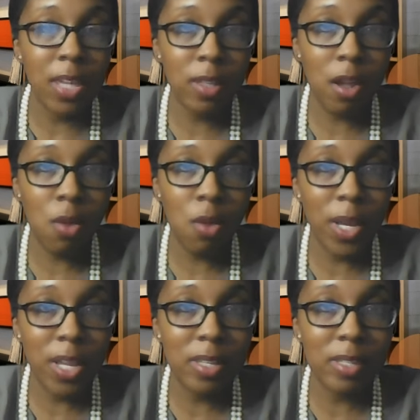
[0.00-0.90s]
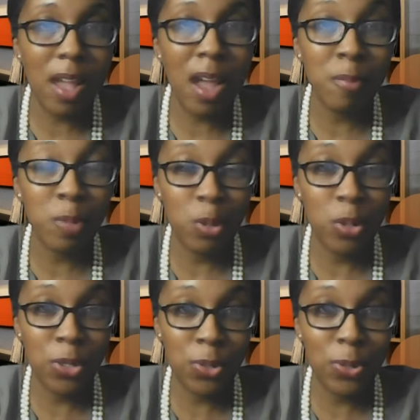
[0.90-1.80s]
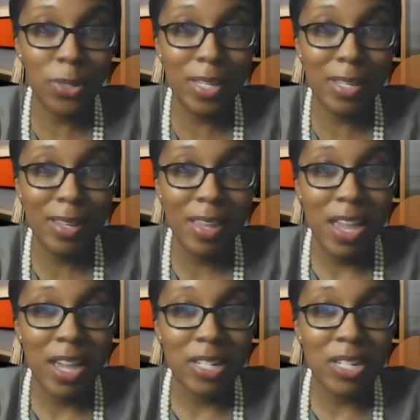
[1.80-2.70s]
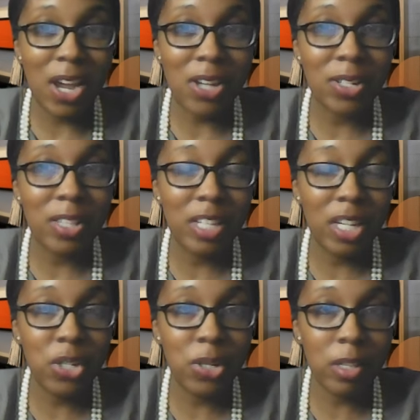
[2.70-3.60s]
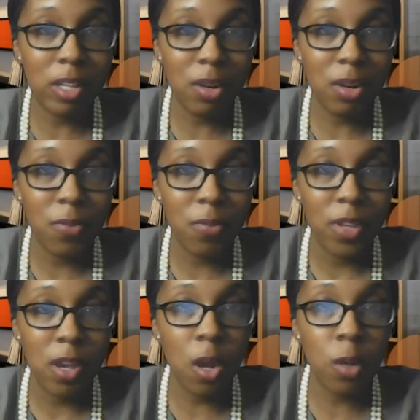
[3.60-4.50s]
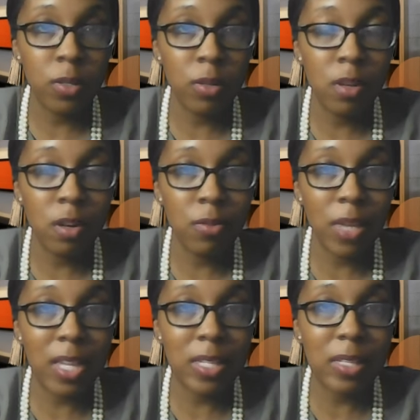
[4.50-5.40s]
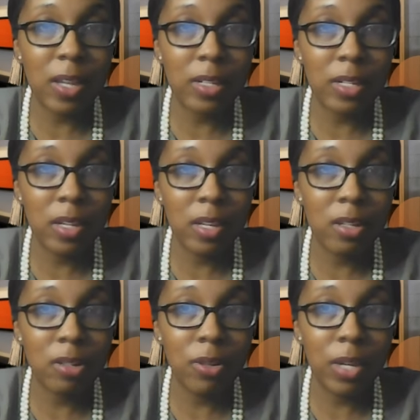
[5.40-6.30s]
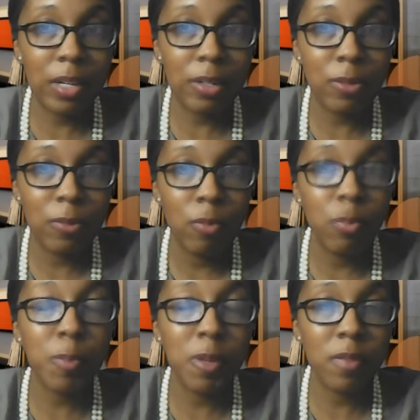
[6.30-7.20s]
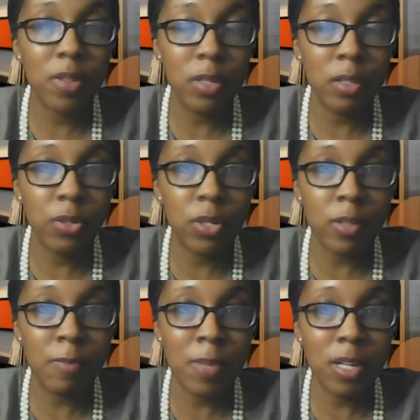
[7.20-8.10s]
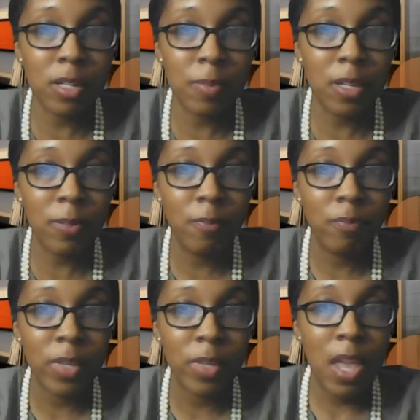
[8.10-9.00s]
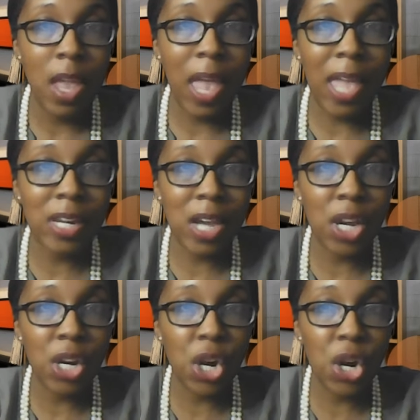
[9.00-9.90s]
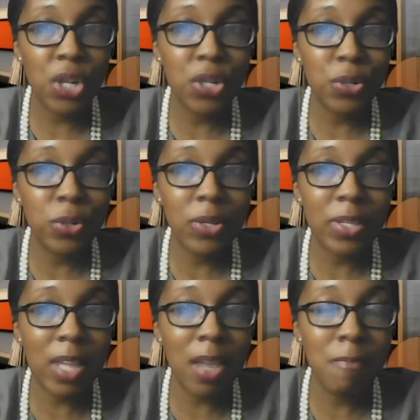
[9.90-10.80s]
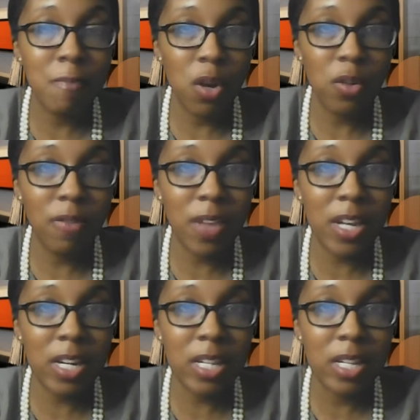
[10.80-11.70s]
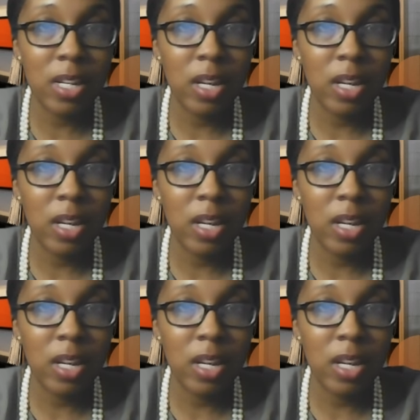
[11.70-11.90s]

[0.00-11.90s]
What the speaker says: As always, I'm yours truly, Dr. Lakeisha Lowe, also known as Dr. LL with Pivotal Solutions Management. And I encourage you to stay motivated,